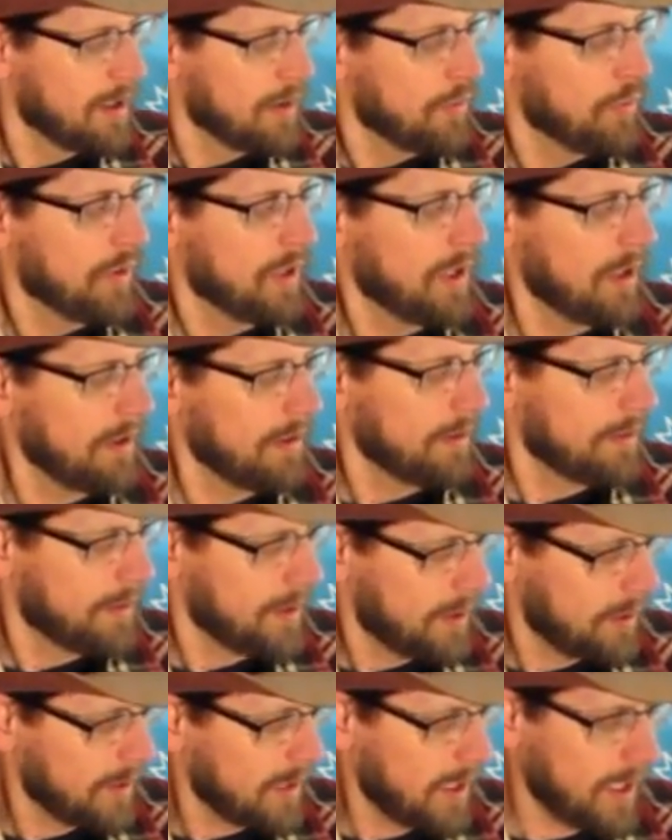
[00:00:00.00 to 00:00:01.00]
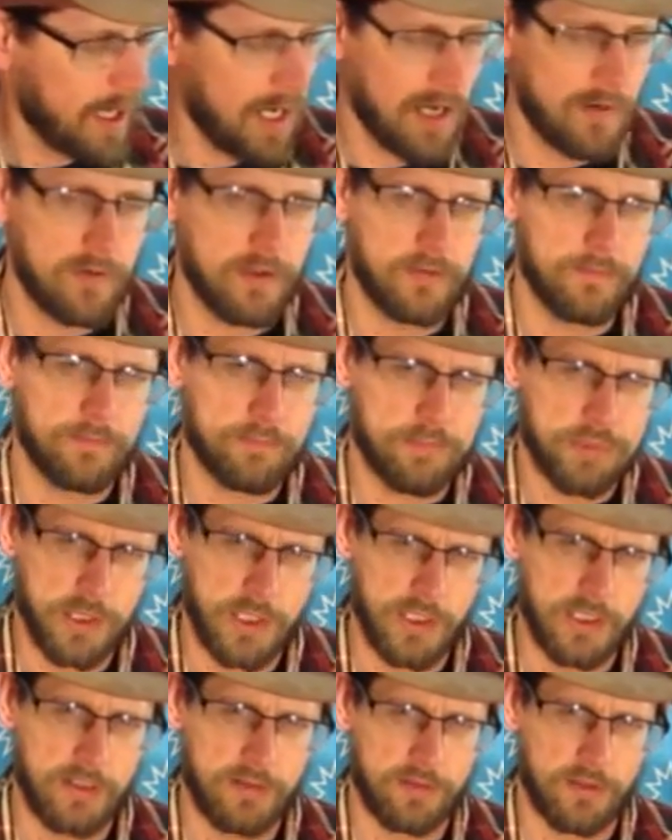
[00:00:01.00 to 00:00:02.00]
Well, there you have it.
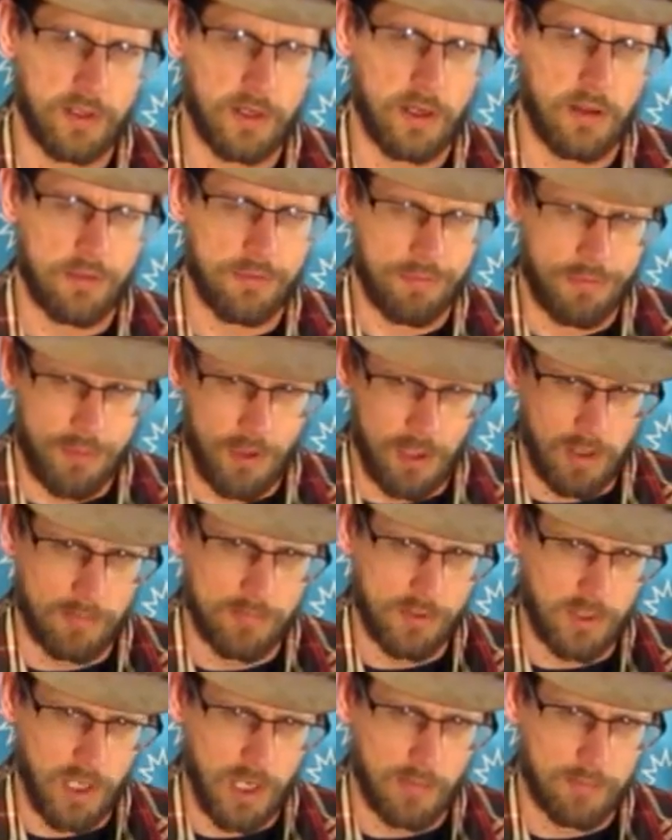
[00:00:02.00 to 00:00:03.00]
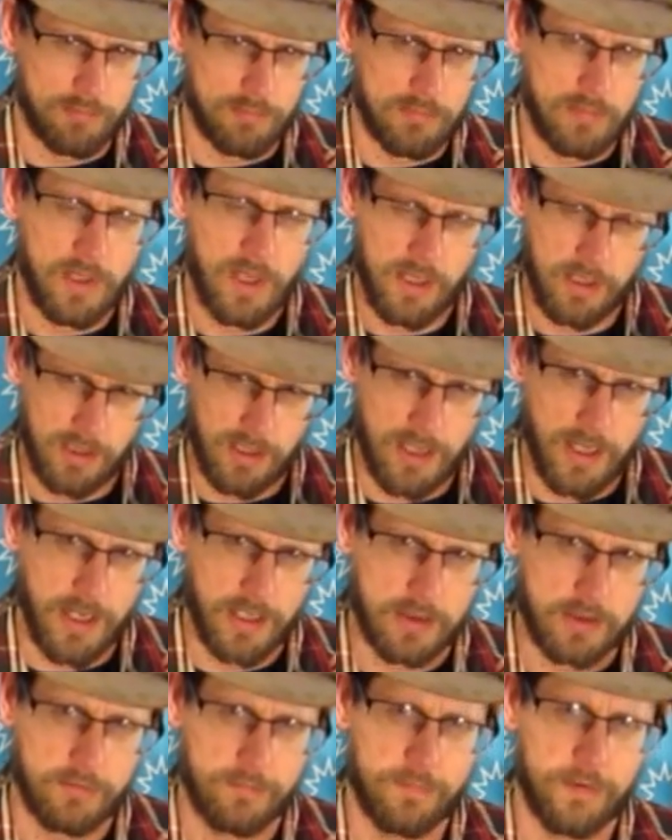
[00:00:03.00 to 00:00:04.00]
Please thumbs up and
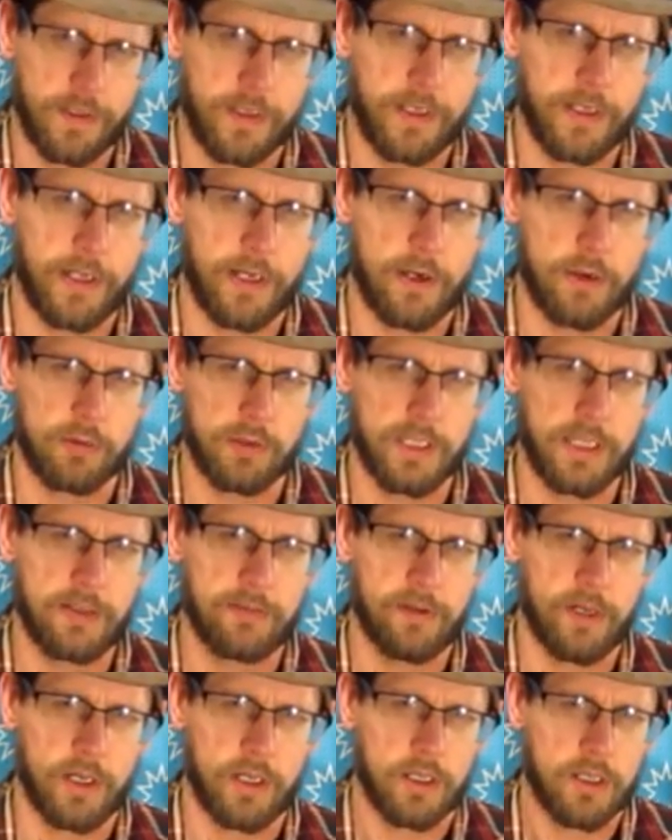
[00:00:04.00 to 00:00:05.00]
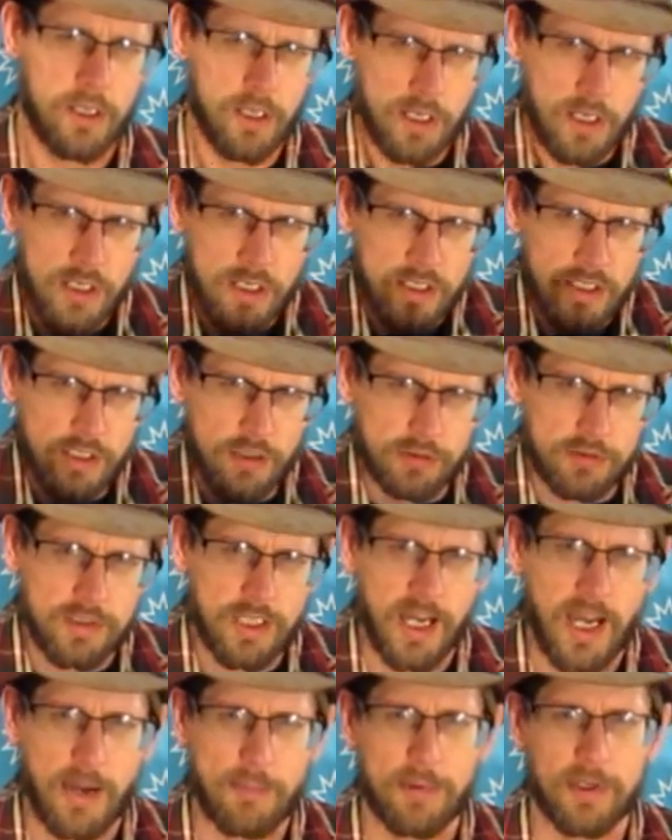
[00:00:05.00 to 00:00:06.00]
like the video. Leave a little
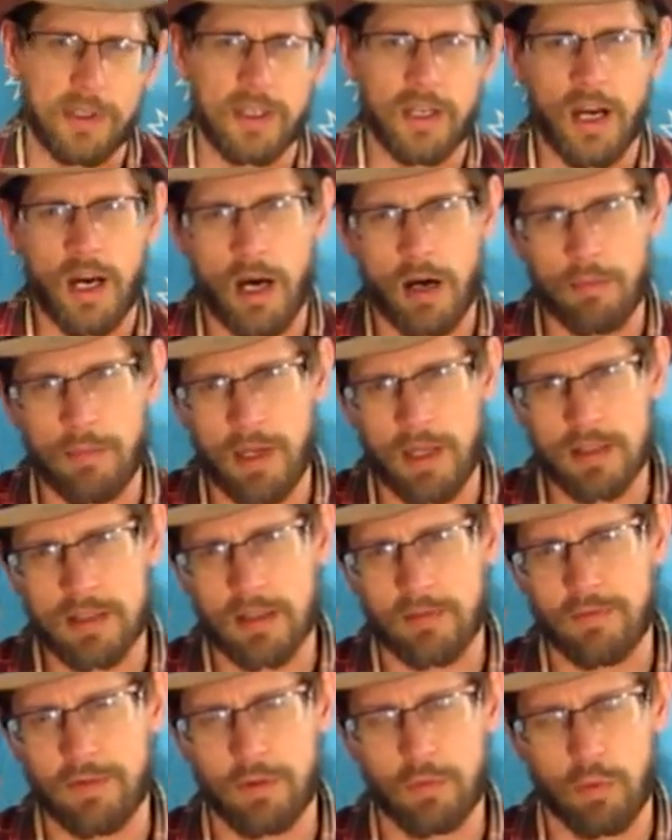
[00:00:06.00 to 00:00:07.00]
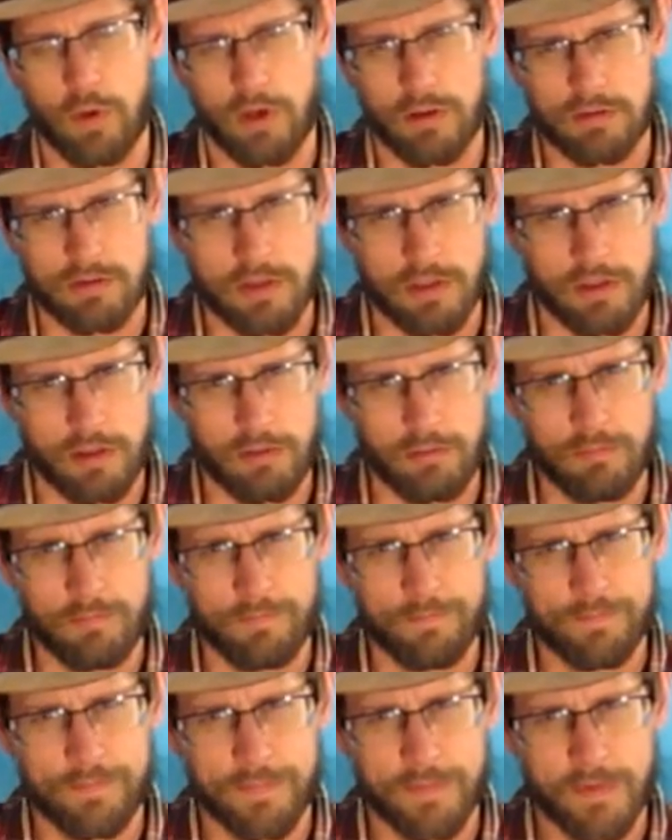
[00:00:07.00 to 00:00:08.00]
typing comment if you want to.
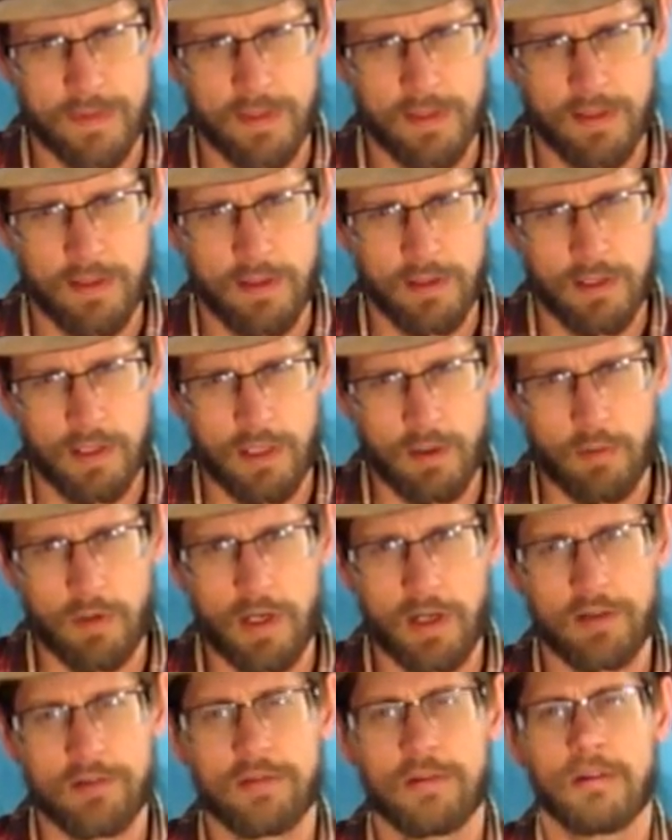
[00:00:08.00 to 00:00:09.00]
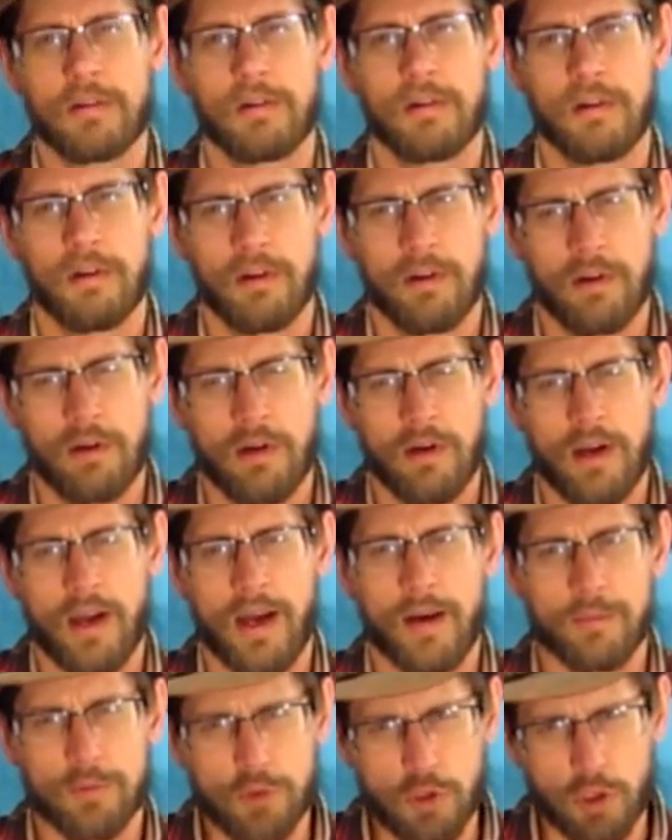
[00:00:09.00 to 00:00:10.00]
Anyways,
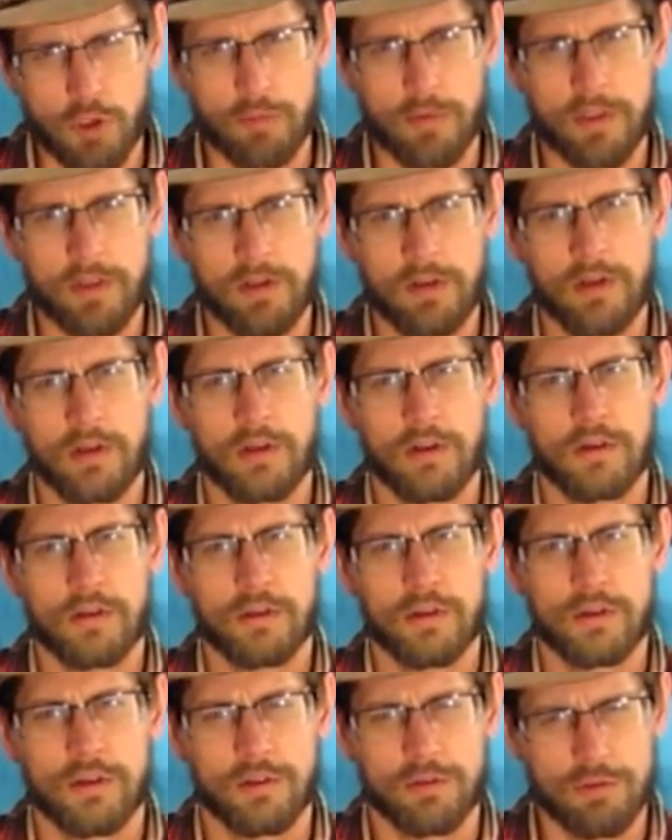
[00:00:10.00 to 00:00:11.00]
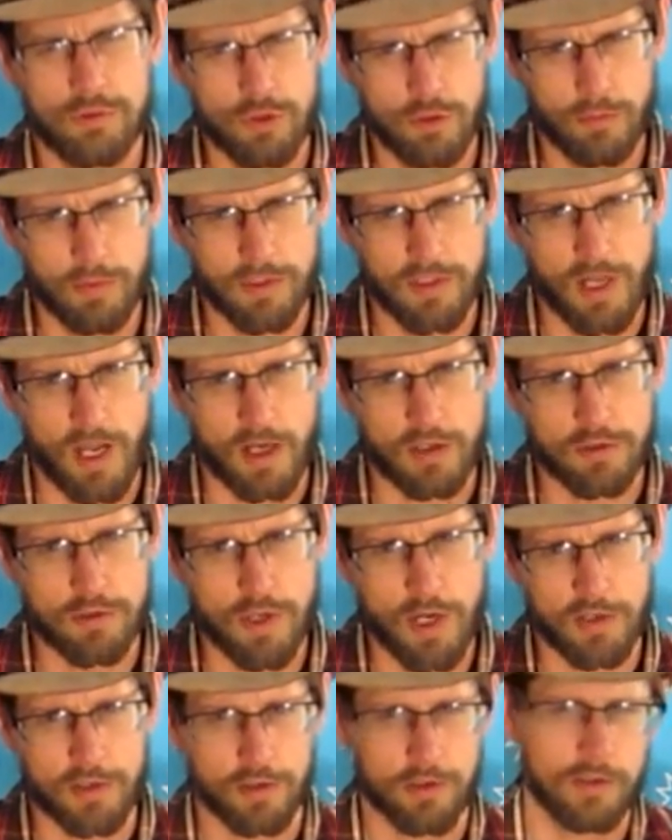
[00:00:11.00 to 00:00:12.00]
I'm Truman. This is Truman Talks
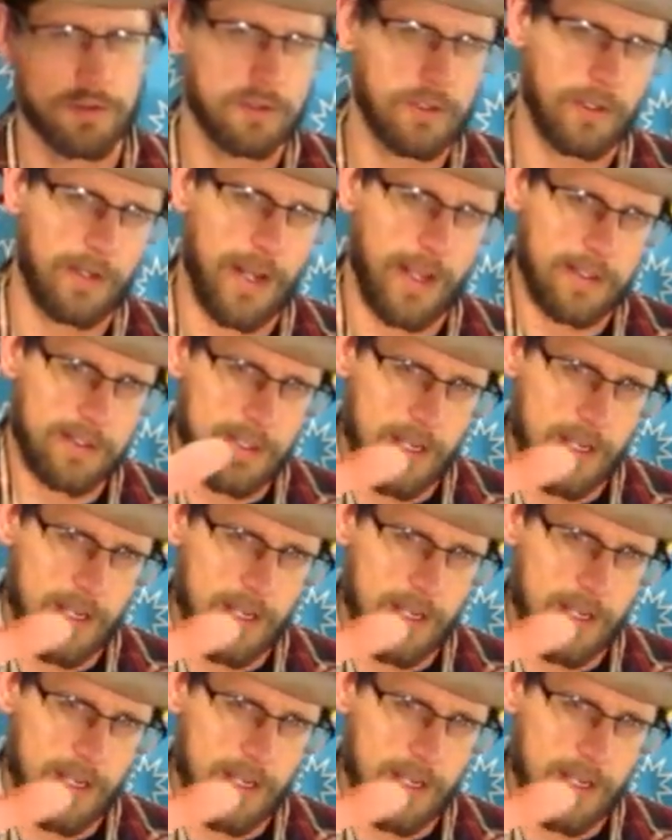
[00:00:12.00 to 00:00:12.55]
Treasure. Till next